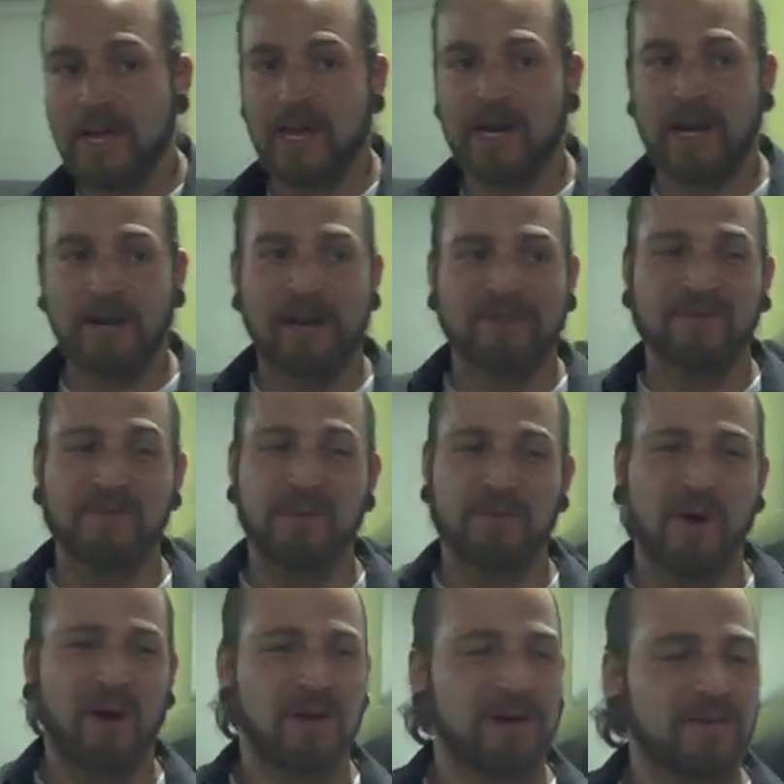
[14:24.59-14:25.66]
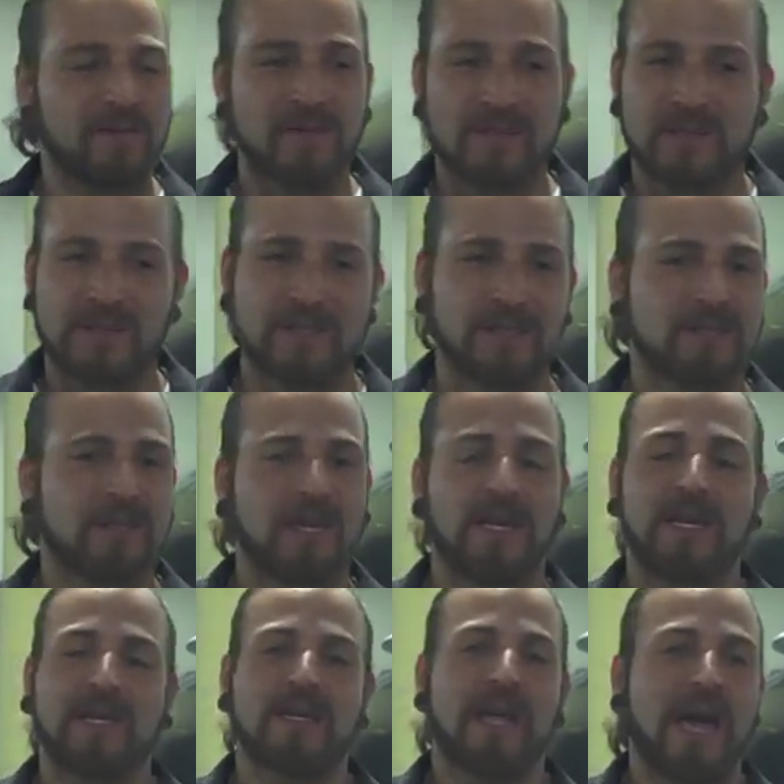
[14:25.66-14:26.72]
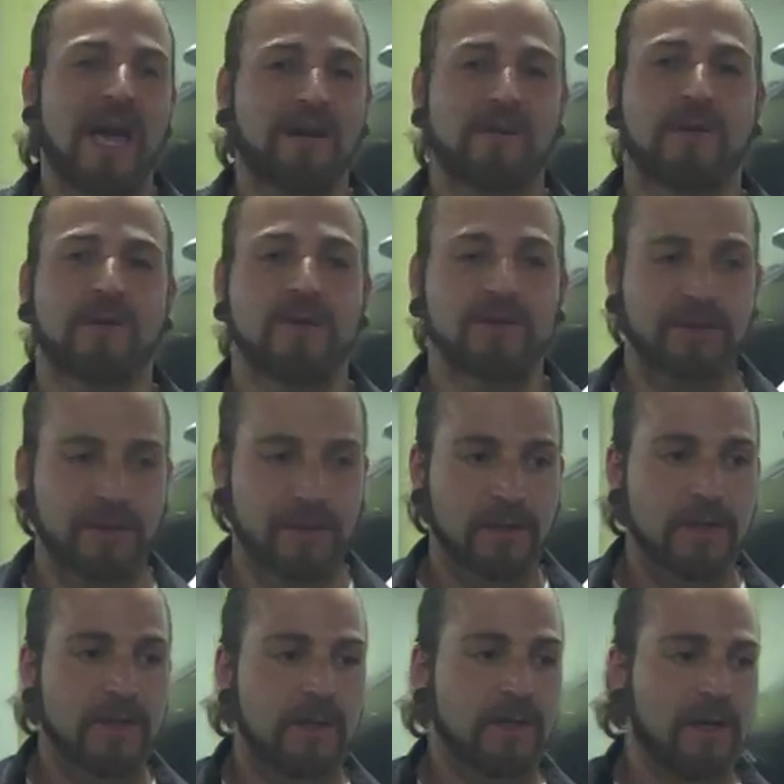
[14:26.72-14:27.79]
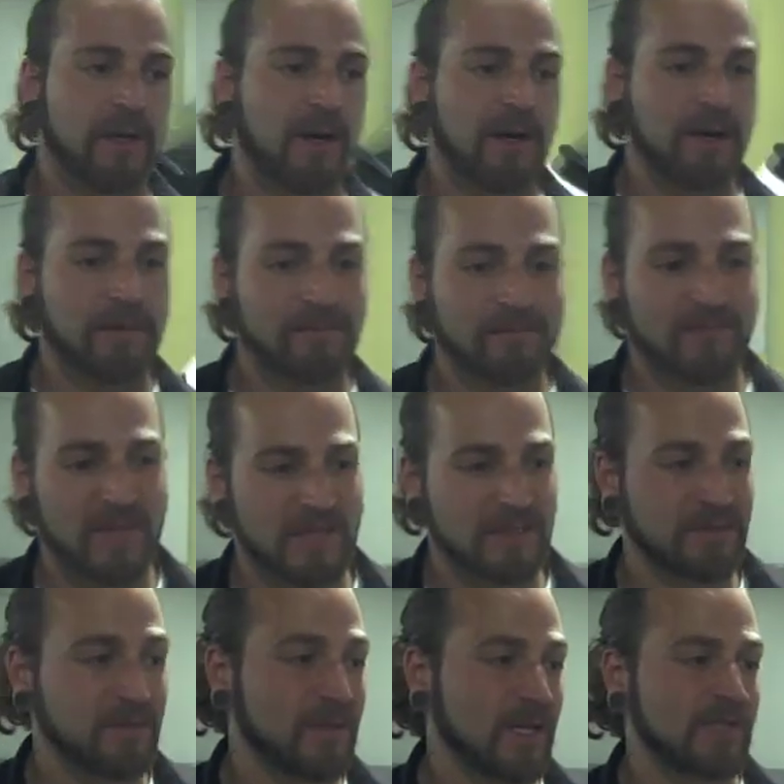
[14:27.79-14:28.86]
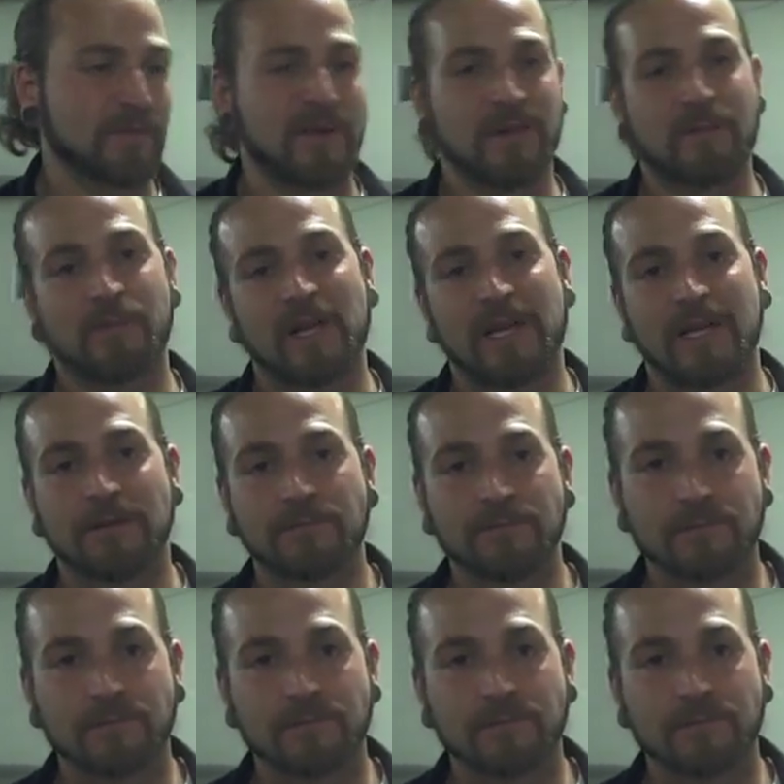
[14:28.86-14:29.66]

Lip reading: and I don't have to be part of this insane agriculture that's decimating the planet.